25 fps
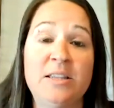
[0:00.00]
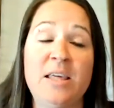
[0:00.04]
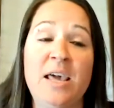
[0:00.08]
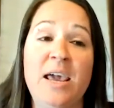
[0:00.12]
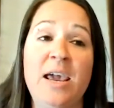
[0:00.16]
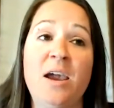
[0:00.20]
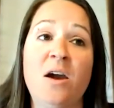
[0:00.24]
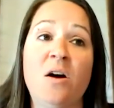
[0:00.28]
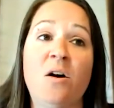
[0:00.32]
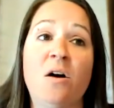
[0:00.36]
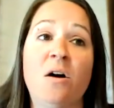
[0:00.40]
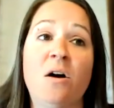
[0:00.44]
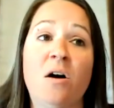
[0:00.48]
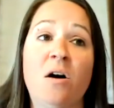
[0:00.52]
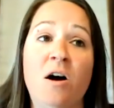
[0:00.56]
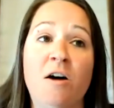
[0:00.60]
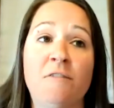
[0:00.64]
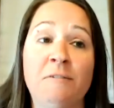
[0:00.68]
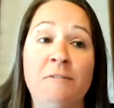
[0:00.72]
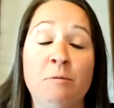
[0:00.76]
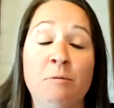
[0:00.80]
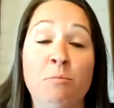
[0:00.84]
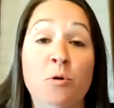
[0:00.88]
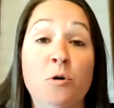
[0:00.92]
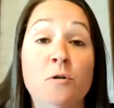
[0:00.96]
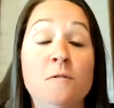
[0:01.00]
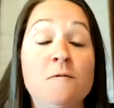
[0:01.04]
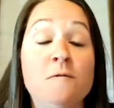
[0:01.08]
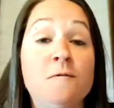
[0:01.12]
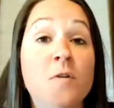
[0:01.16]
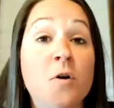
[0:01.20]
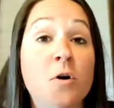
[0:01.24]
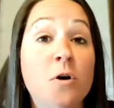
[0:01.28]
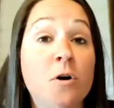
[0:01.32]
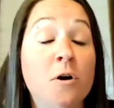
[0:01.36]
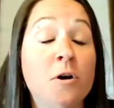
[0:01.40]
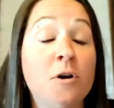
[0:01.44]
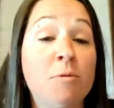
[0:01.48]
They are often
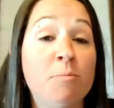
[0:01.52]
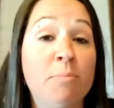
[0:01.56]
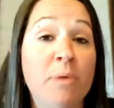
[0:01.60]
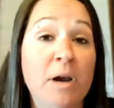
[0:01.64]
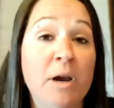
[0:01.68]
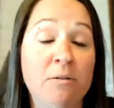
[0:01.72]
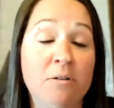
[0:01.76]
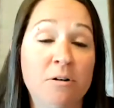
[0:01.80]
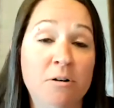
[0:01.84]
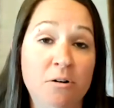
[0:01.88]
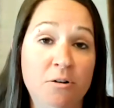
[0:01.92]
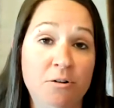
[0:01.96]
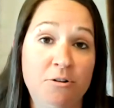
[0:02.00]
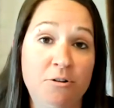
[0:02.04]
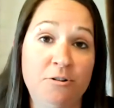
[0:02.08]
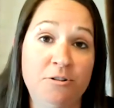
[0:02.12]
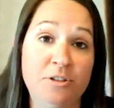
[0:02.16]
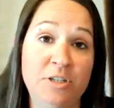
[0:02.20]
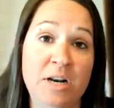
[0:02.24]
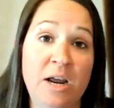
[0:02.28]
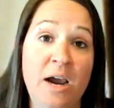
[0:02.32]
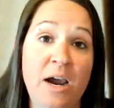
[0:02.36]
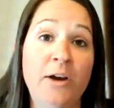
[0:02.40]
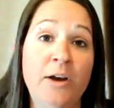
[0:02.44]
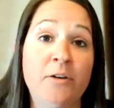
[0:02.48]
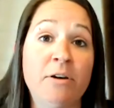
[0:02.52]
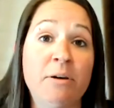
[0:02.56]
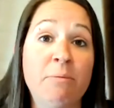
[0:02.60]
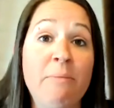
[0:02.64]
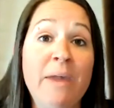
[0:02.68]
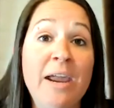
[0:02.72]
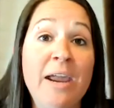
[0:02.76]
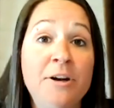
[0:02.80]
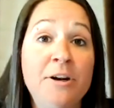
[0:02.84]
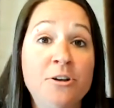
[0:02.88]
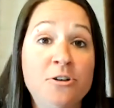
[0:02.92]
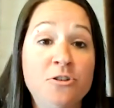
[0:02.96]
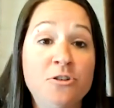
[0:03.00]
preferred by recruiters and hiring
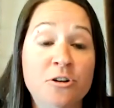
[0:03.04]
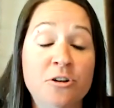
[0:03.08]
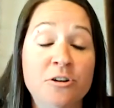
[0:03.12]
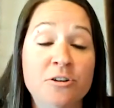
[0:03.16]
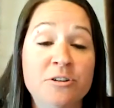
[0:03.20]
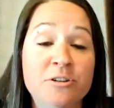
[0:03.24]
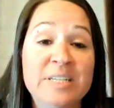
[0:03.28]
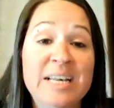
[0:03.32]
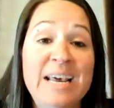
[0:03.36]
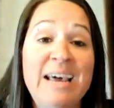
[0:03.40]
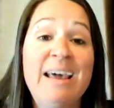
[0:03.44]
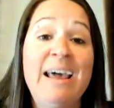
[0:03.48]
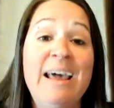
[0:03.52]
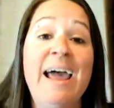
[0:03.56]
managers.